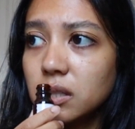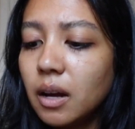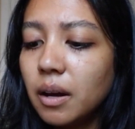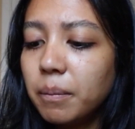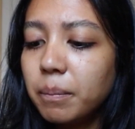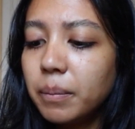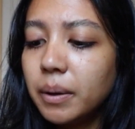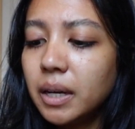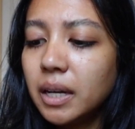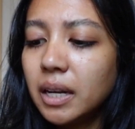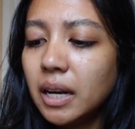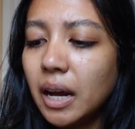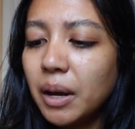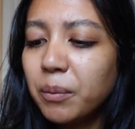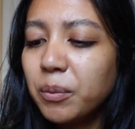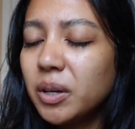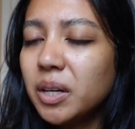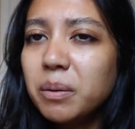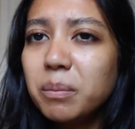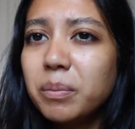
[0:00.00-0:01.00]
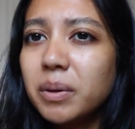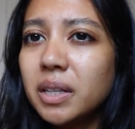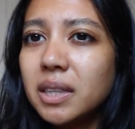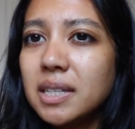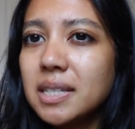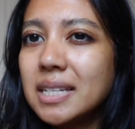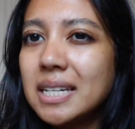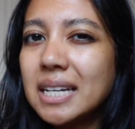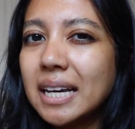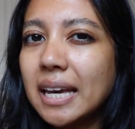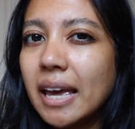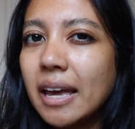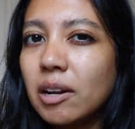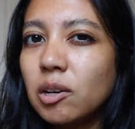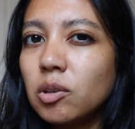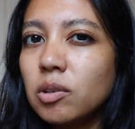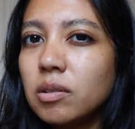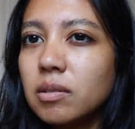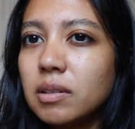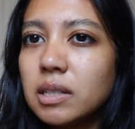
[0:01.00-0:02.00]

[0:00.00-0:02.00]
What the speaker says: But I wouldn't put this in a candle.